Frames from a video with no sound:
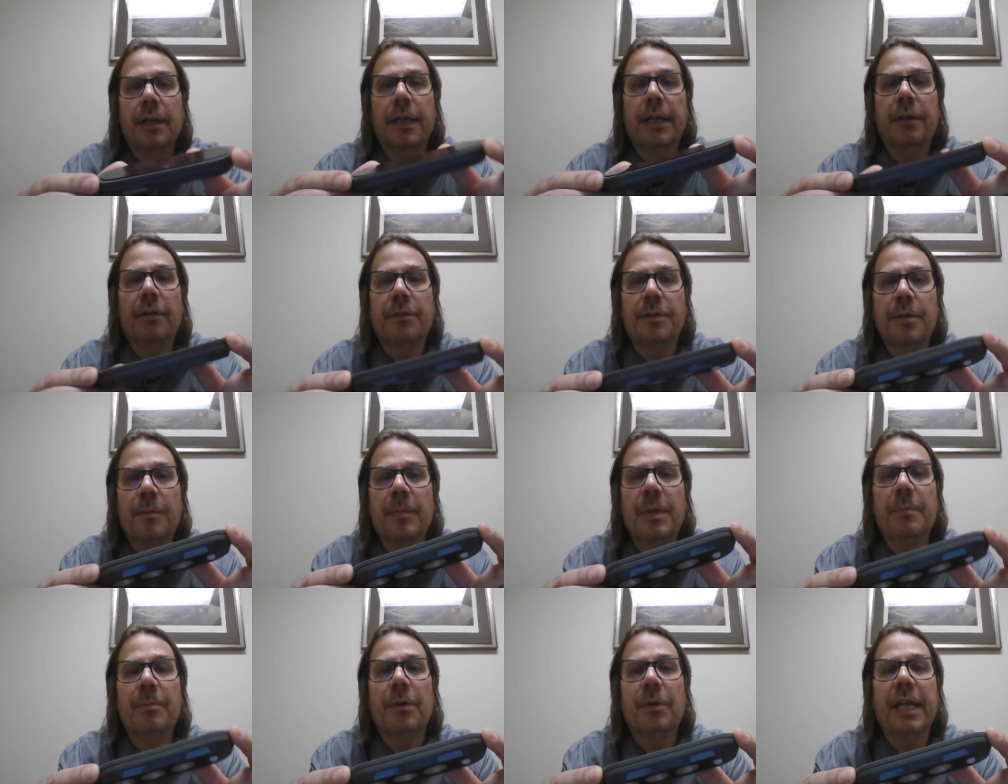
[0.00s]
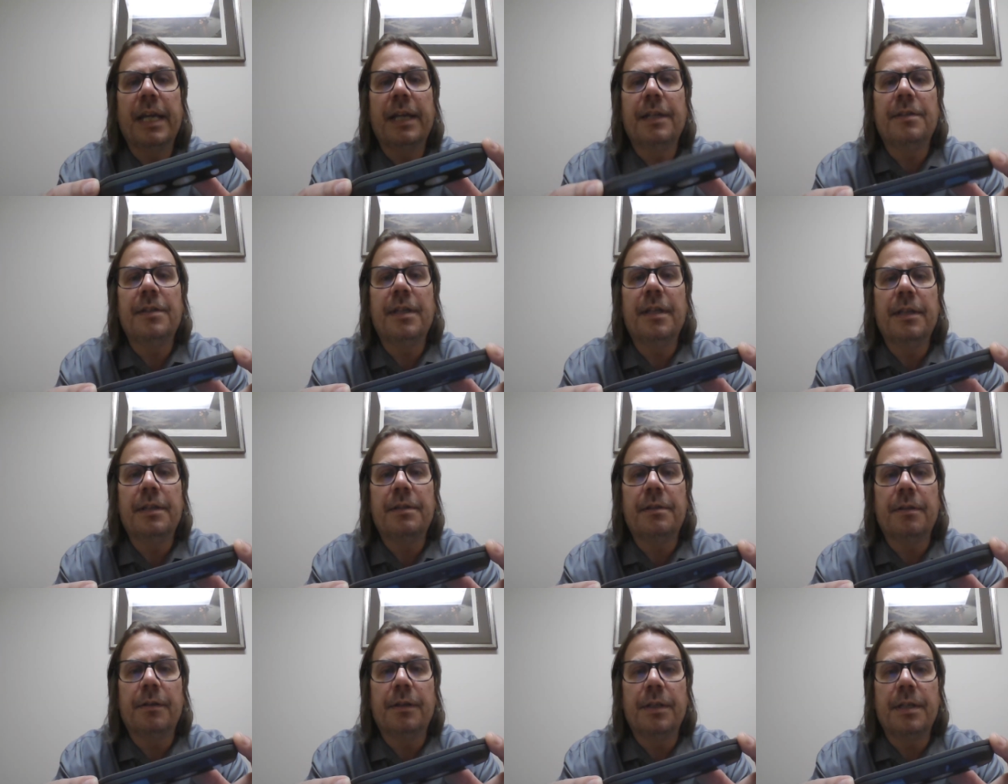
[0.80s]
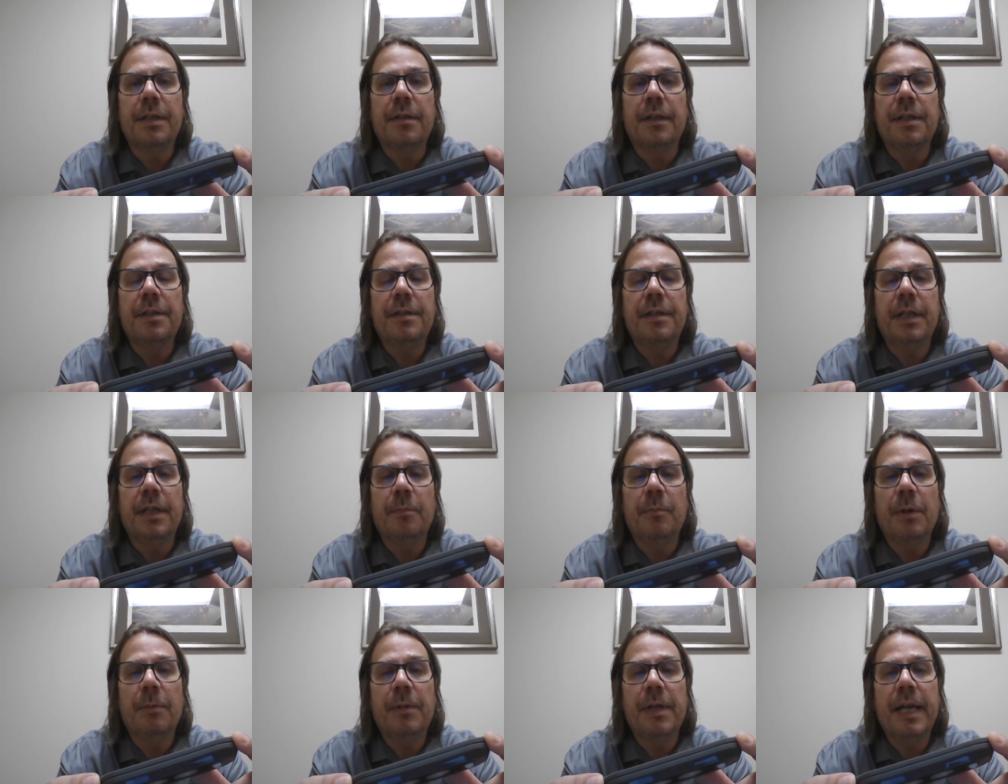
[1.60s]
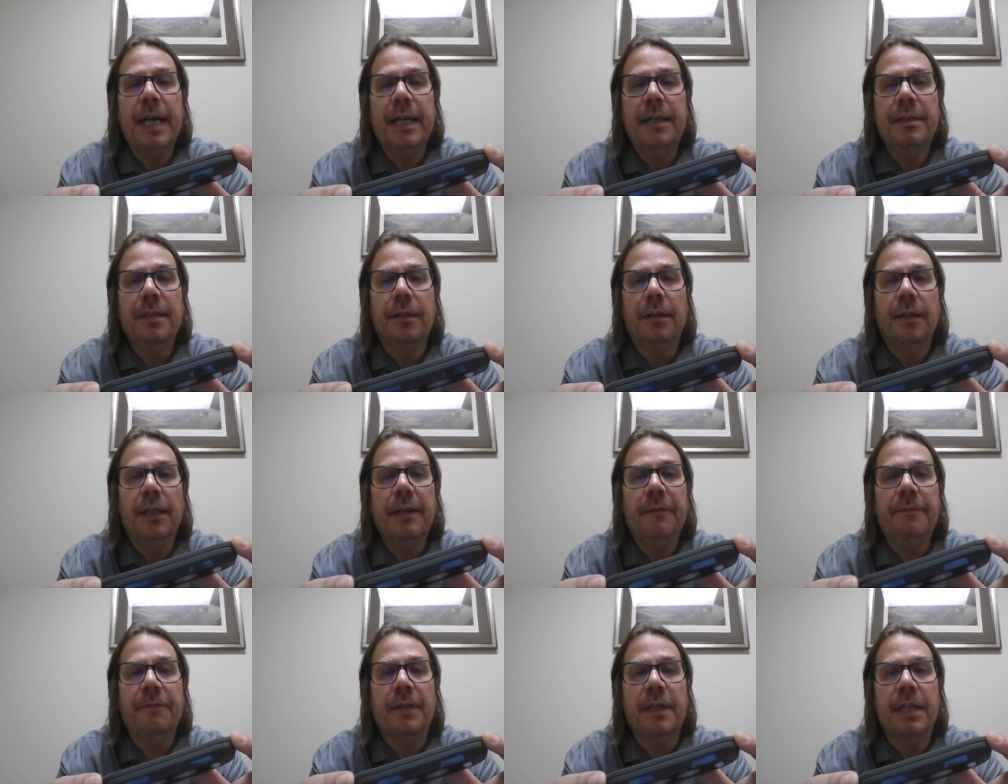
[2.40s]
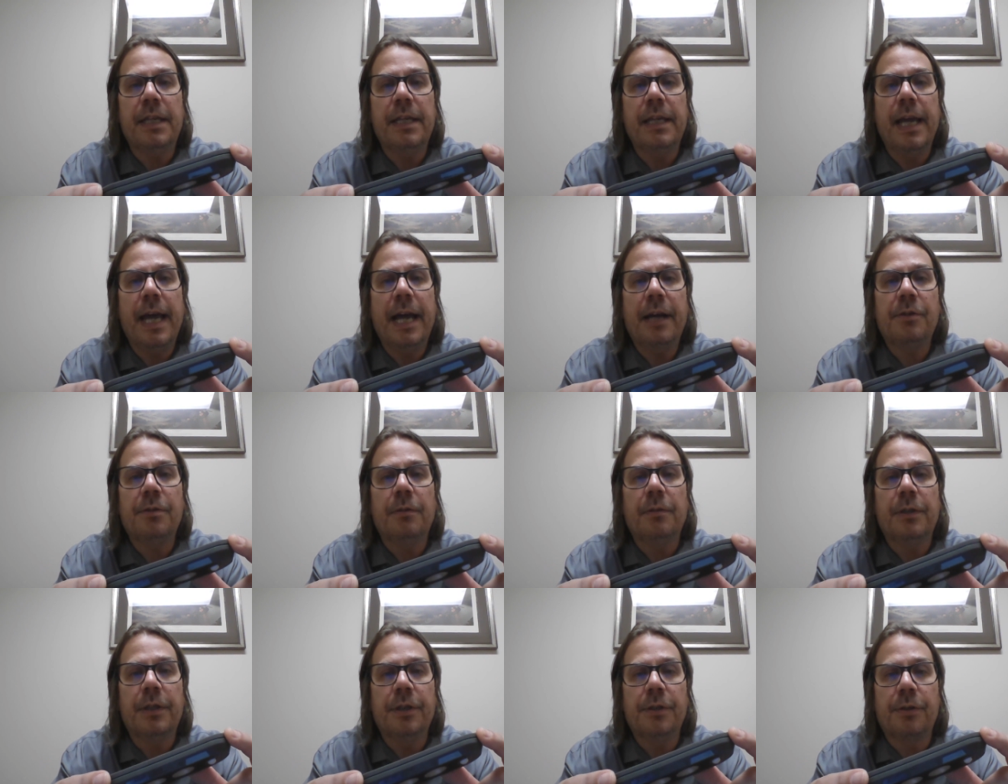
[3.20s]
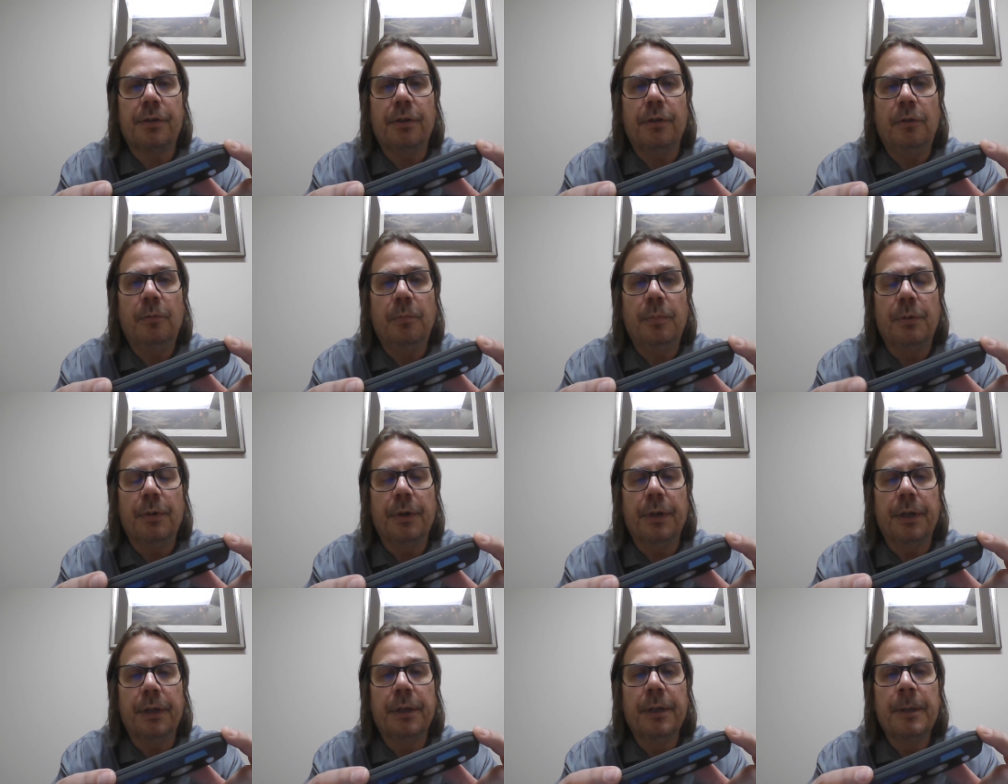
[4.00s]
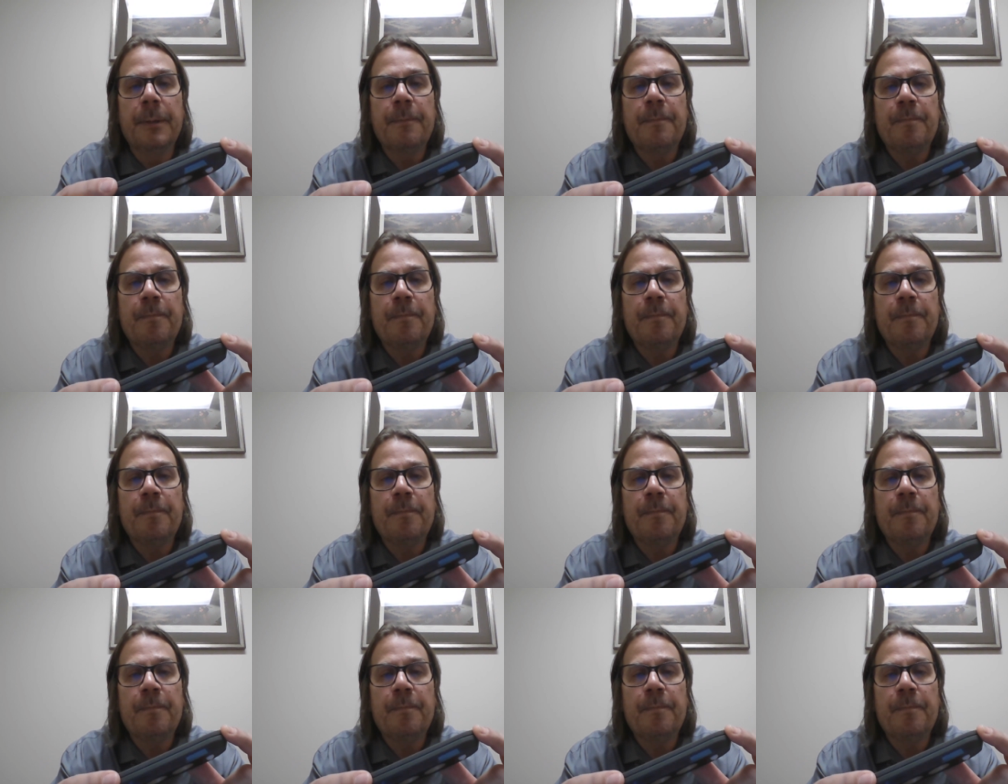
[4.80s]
i know some people can't see this they're just listening but we had to lift the actual control board